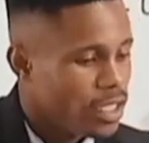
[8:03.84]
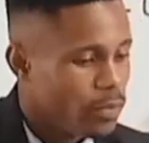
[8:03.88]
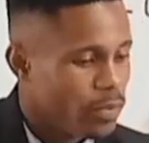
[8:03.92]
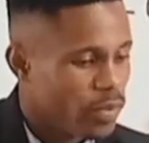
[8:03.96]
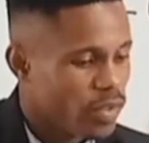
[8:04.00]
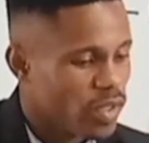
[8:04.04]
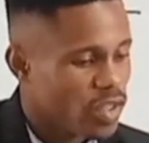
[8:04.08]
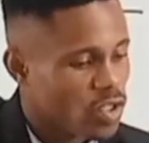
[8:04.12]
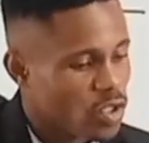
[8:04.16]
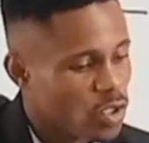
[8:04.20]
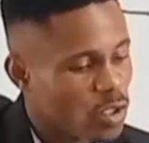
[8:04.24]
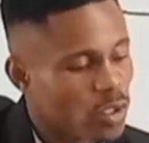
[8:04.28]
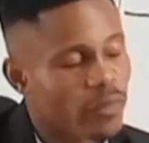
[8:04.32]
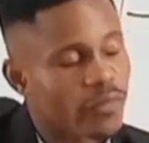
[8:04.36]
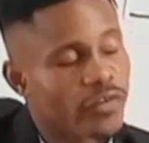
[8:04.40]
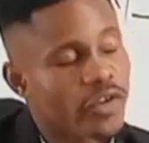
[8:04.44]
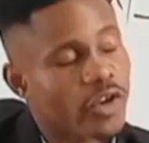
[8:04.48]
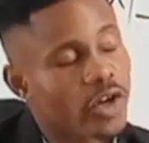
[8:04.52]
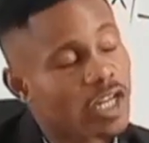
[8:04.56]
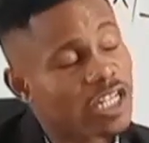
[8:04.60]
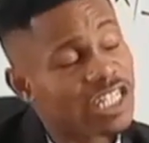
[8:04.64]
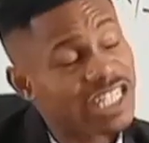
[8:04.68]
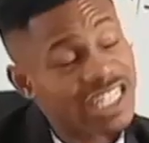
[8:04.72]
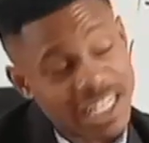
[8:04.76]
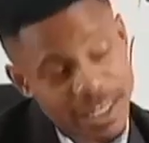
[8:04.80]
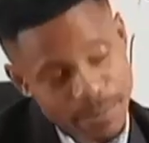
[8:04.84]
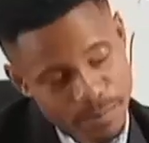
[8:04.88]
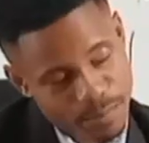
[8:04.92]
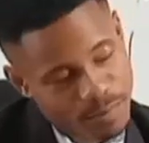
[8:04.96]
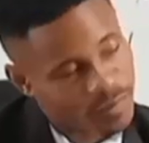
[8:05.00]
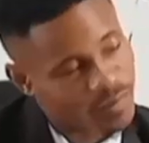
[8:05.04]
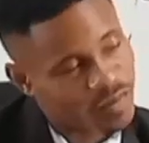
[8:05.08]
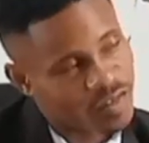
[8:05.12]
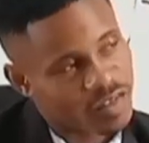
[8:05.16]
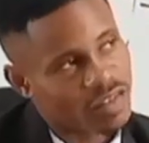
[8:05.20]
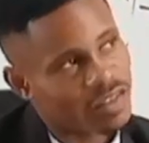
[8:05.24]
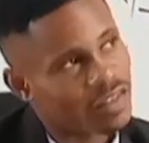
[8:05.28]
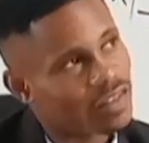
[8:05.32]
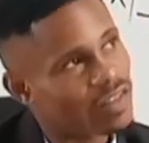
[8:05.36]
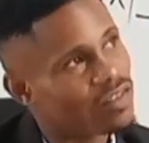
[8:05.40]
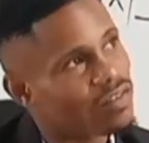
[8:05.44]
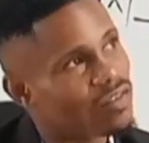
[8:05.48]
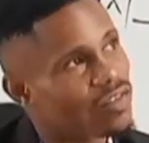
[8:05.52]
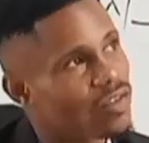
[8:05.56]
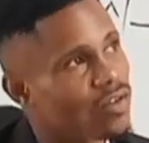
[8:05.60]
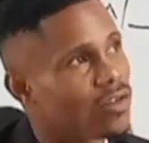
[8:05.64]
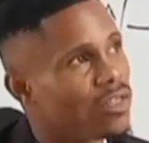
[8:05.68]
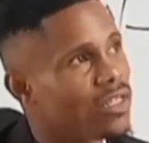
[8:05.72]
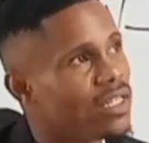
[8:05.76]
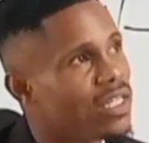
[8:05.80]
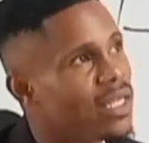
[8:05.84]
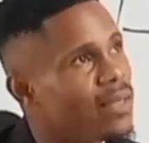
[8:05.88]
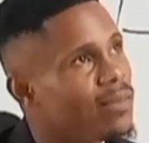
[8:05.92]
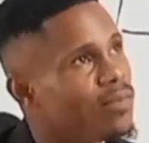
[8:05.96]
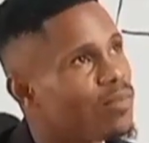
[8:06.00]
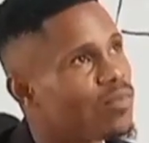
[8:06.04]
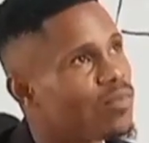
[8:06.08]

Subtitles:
the position of your lips. Is your